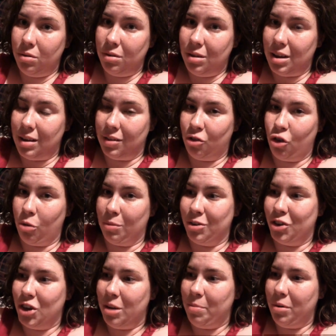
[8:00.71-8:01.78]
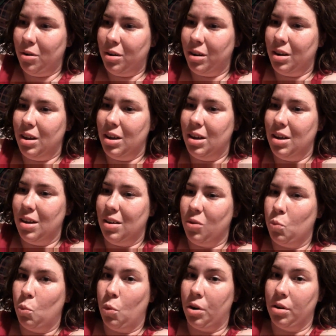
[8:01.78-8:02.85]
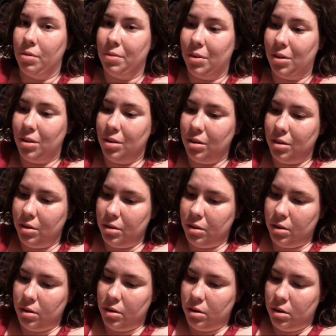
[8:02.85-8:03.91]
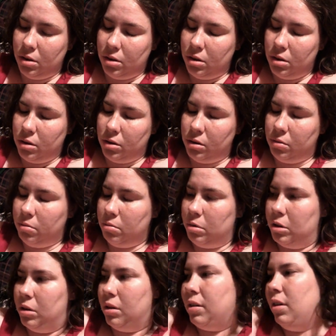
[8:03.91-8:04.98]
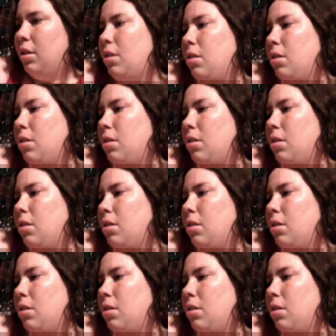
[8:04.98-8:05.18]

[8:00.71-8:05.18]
He's a German Shepherd, and he is wonderful. But